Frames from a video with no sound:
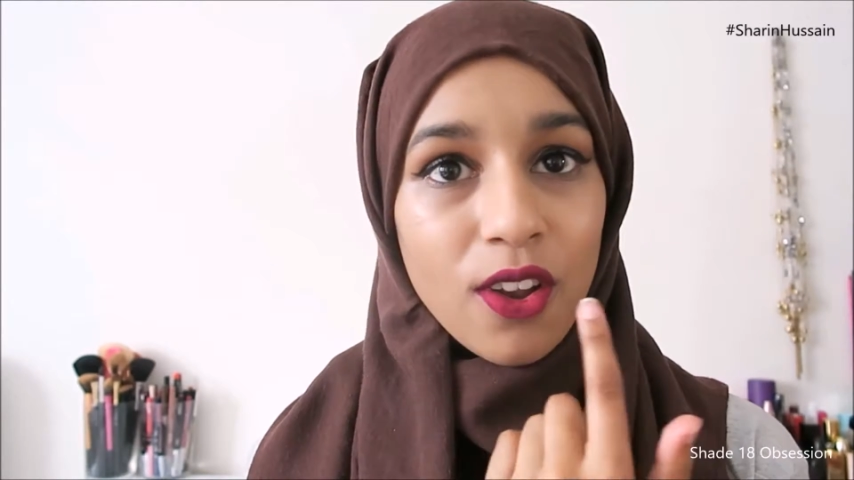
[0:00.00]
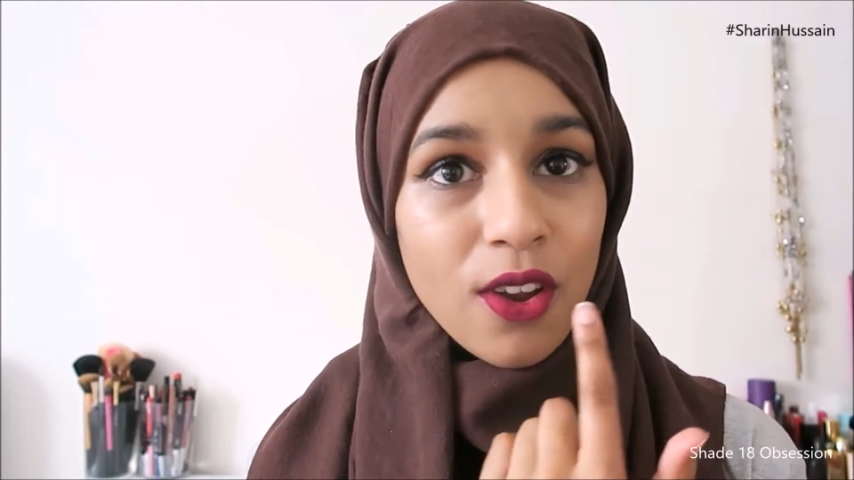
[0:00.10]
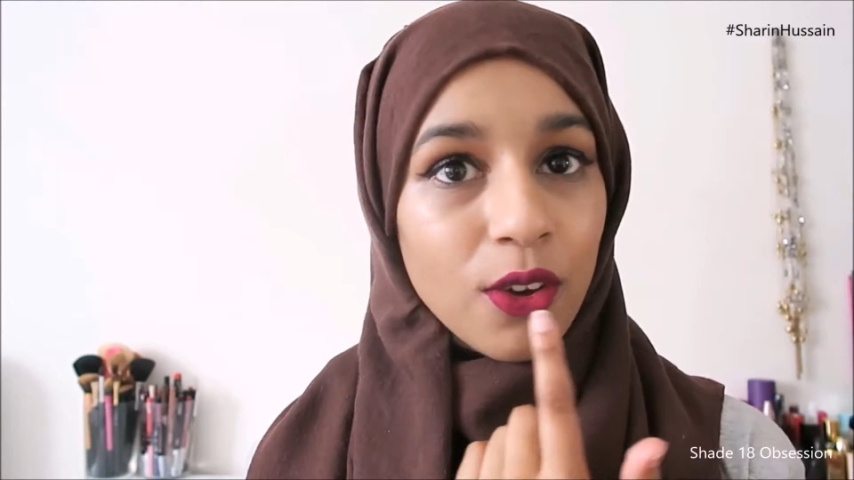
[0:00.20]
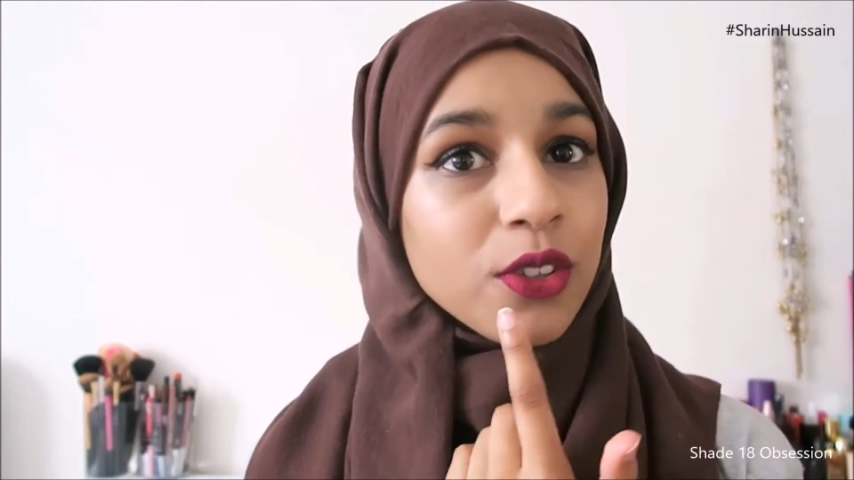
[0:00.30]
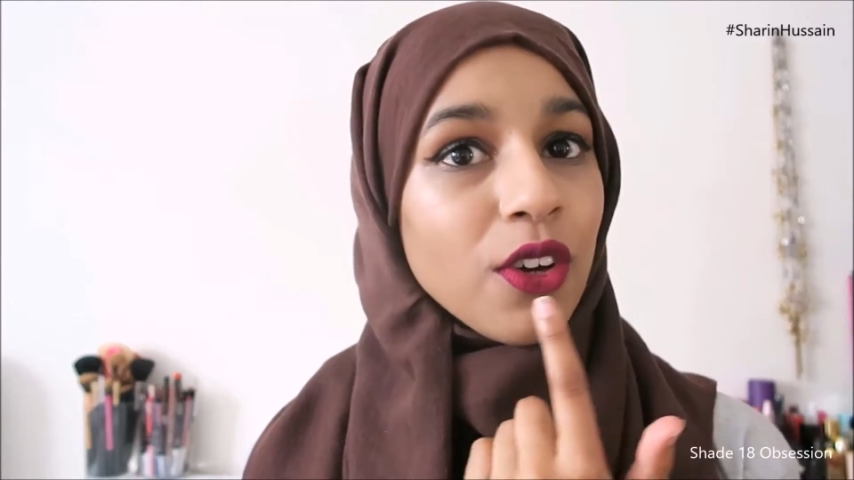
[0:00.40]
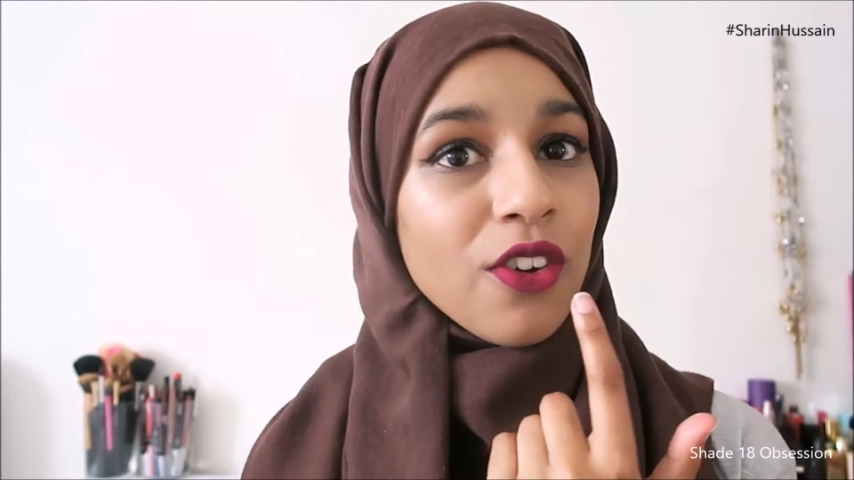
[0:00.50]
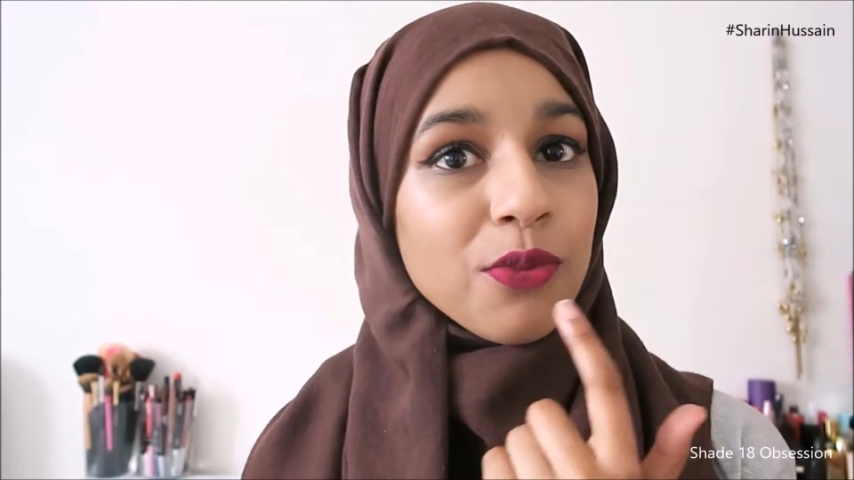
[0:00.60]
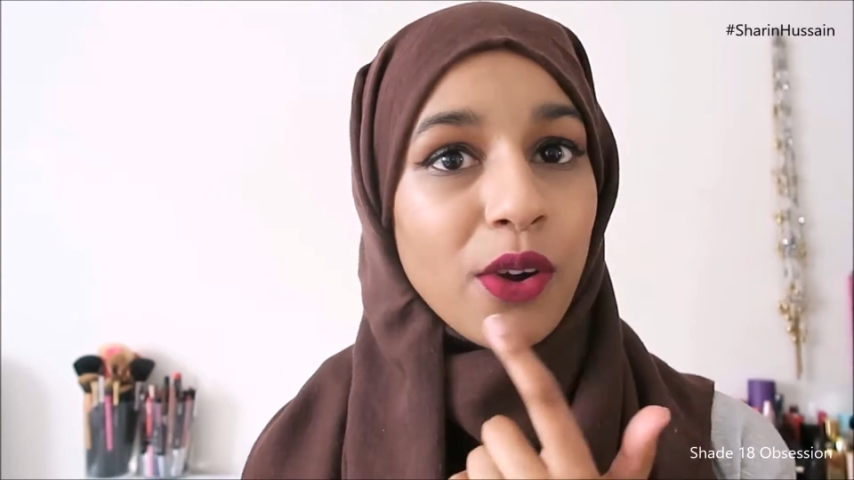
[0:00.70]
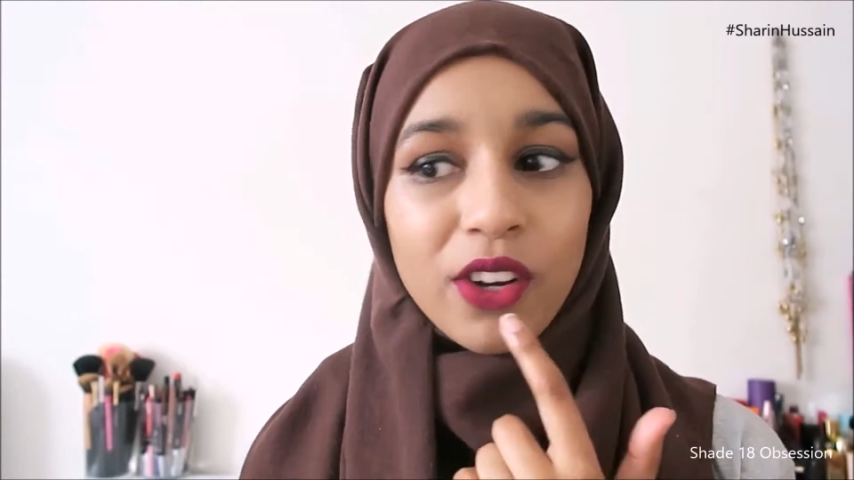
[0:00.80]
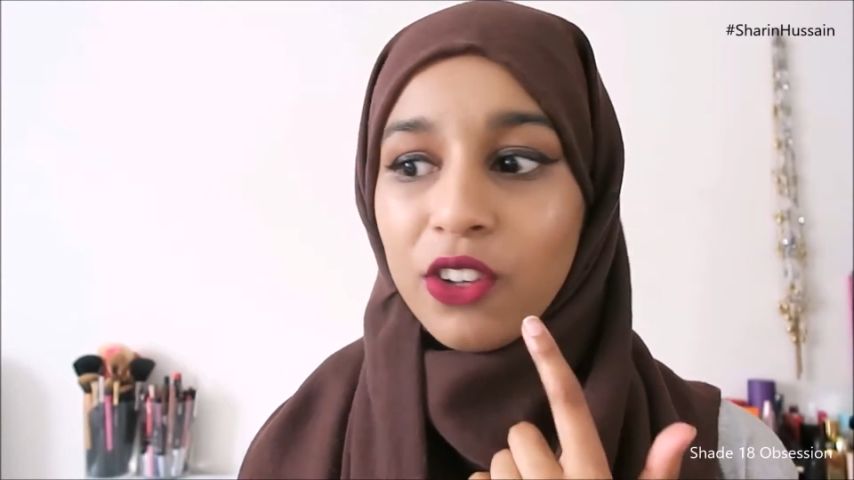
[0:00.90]
lot of
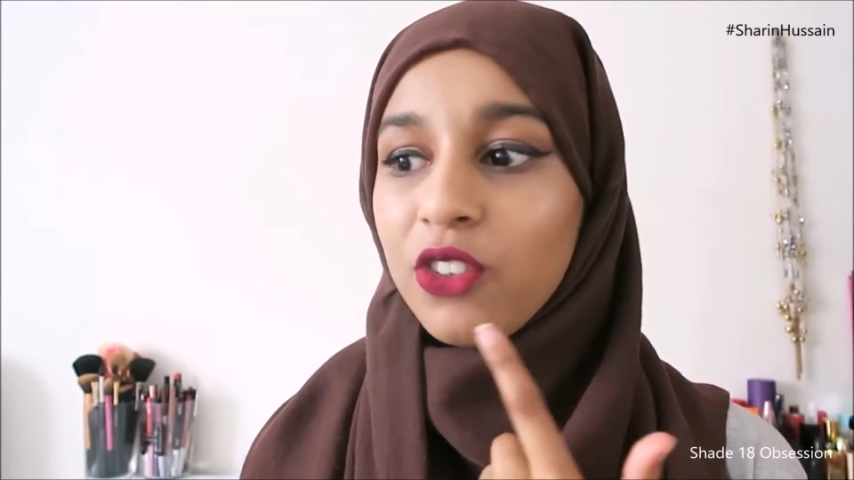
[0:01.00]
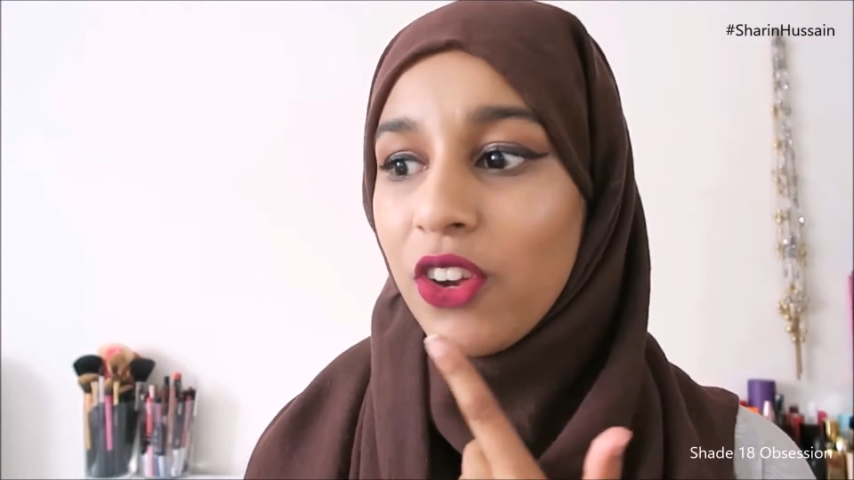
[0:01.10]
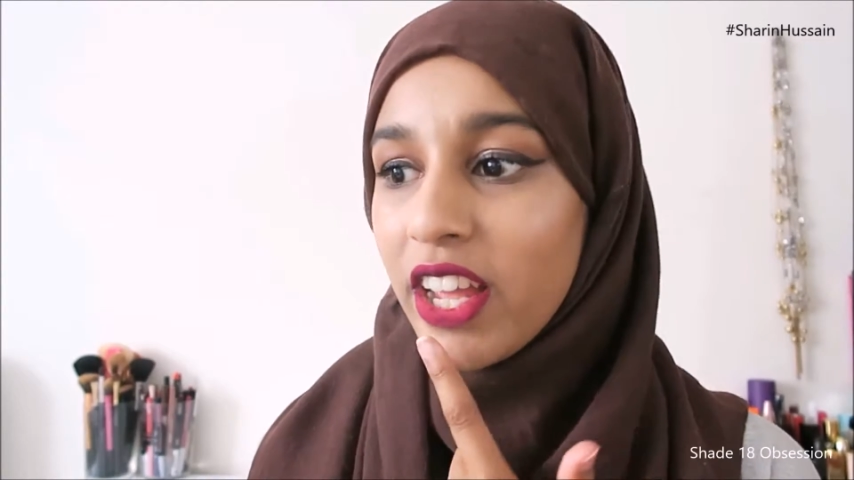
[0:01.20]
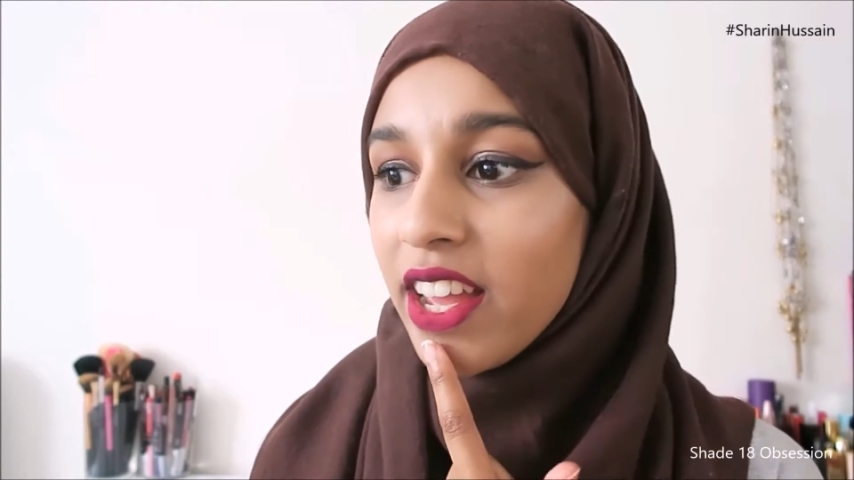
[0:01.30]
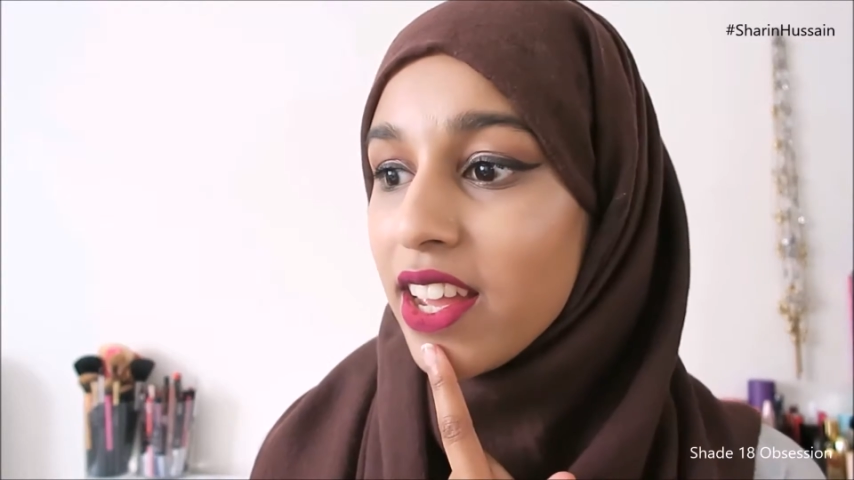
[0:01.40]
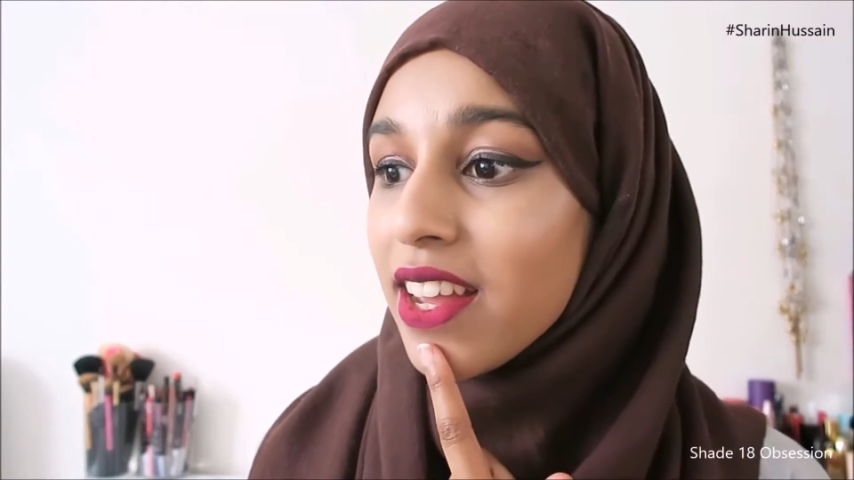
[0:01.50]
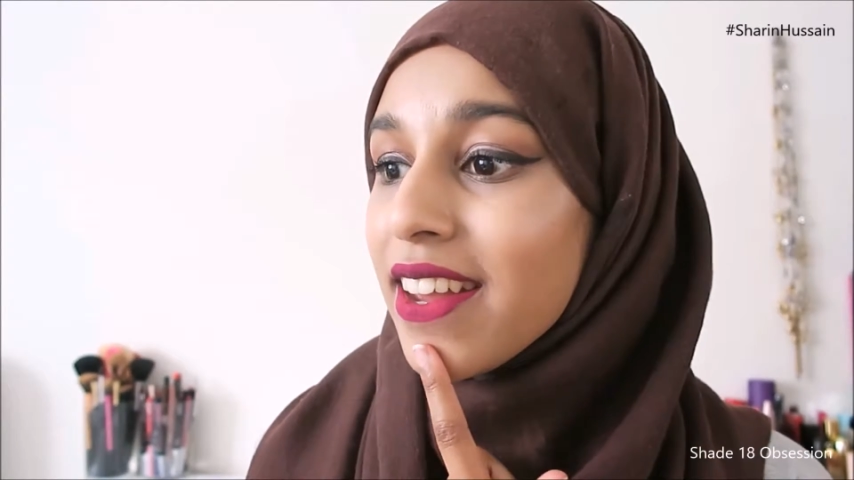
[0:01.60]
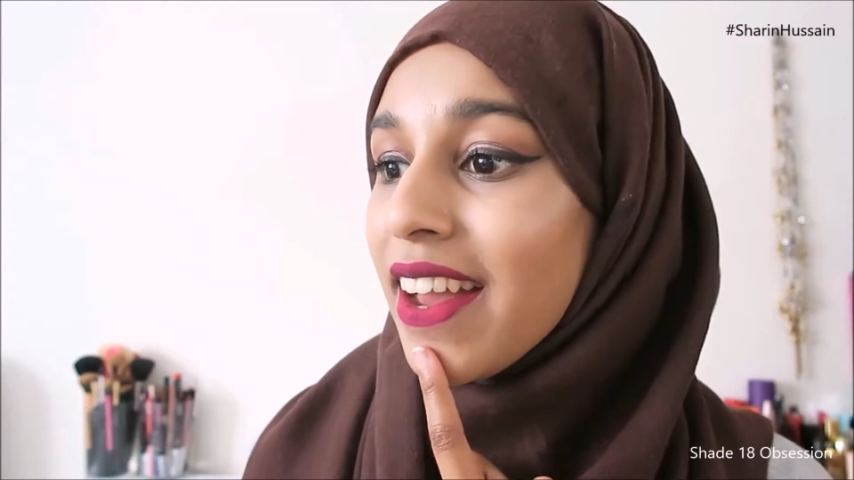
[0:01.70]
product on it,